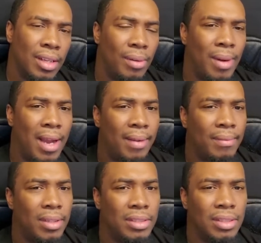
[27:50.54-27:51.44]
All right?
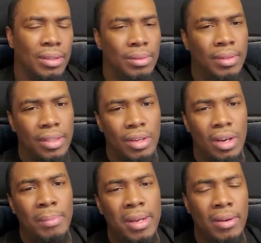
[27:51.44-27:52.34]
So
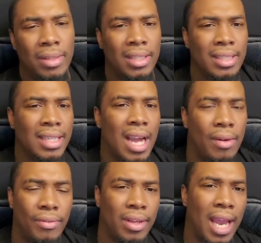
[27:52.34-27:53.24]
y'all be on the
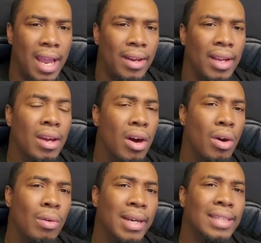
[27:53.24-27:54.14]
lookout for that.
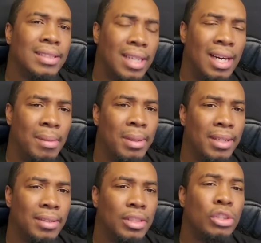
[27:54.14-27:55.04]
Oh, it's
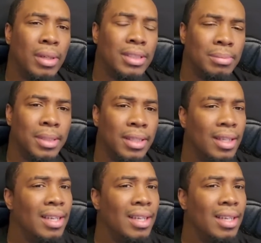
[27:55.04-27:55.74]
coming. Trust me.